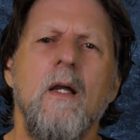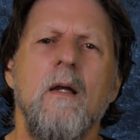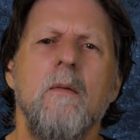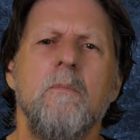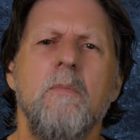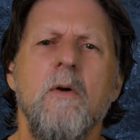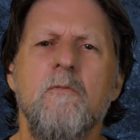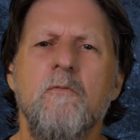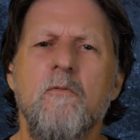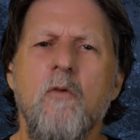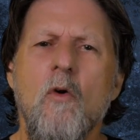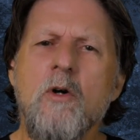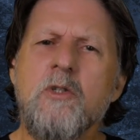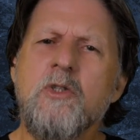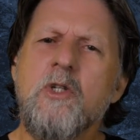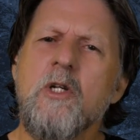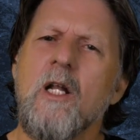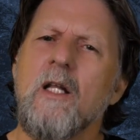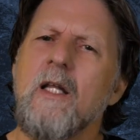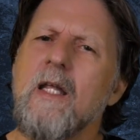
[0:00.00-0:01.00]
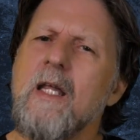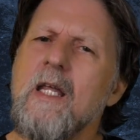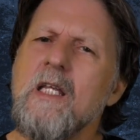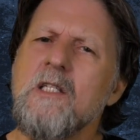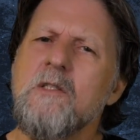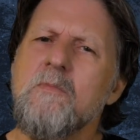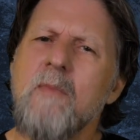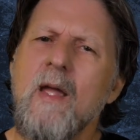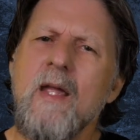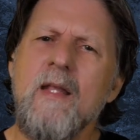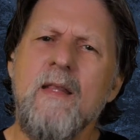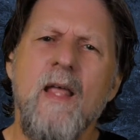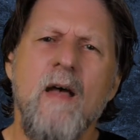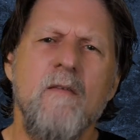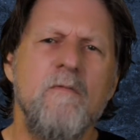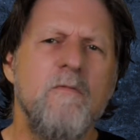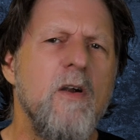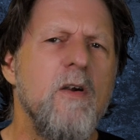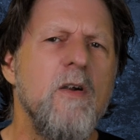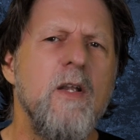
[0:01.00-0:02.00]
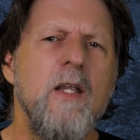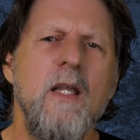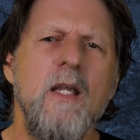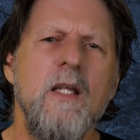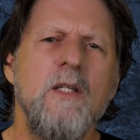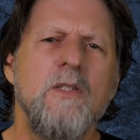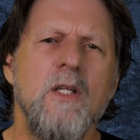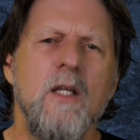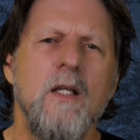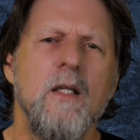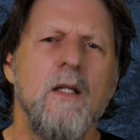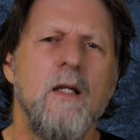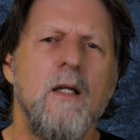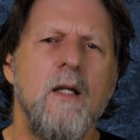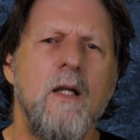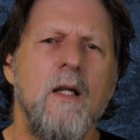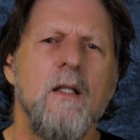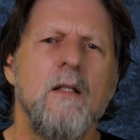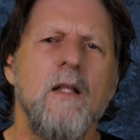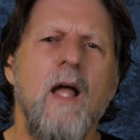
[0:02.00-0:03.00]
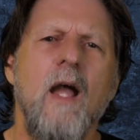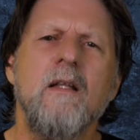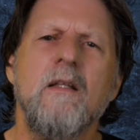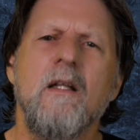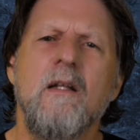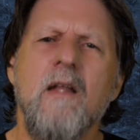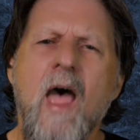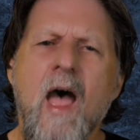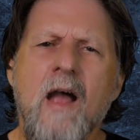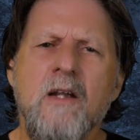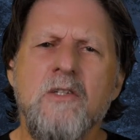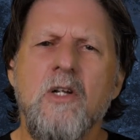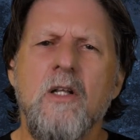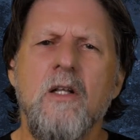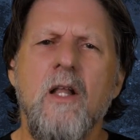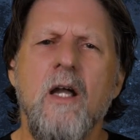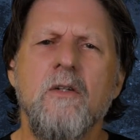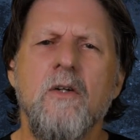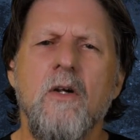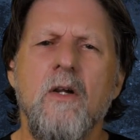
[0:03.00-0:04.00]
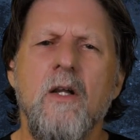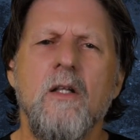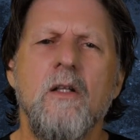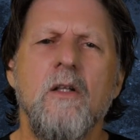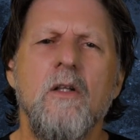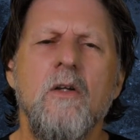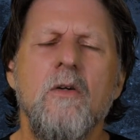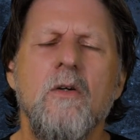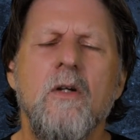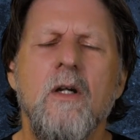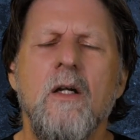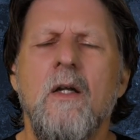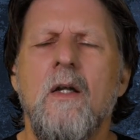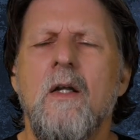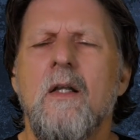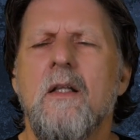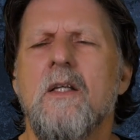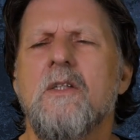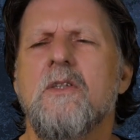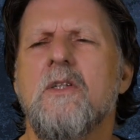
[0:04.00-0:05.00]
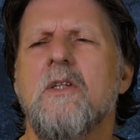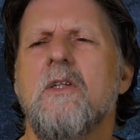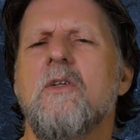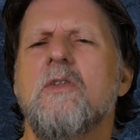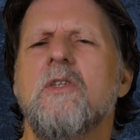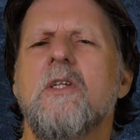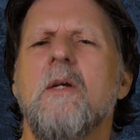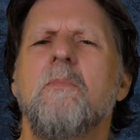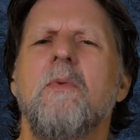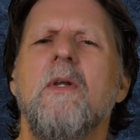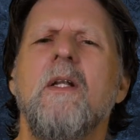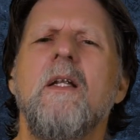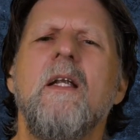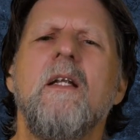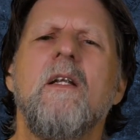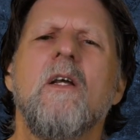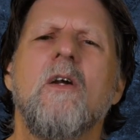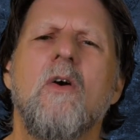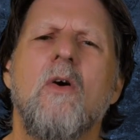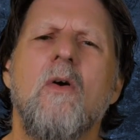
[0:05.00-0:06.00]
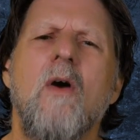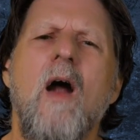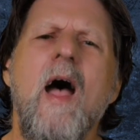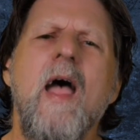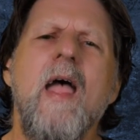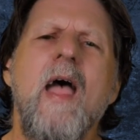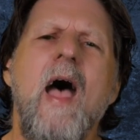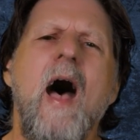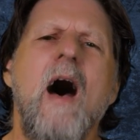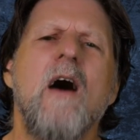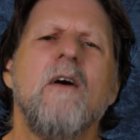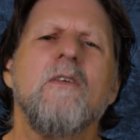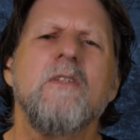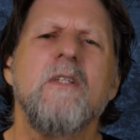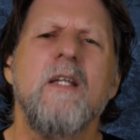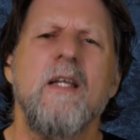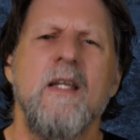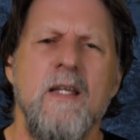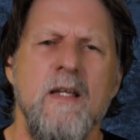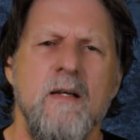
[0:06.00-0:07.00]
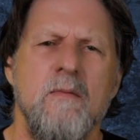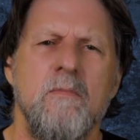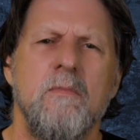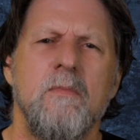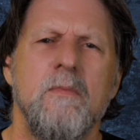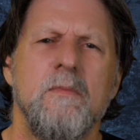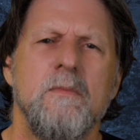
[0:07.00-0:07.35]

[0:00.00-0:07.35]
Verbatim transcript: But fortunately, he's made that very easy. Like the tax collector in Luke, listen, you simply need to cry out to him.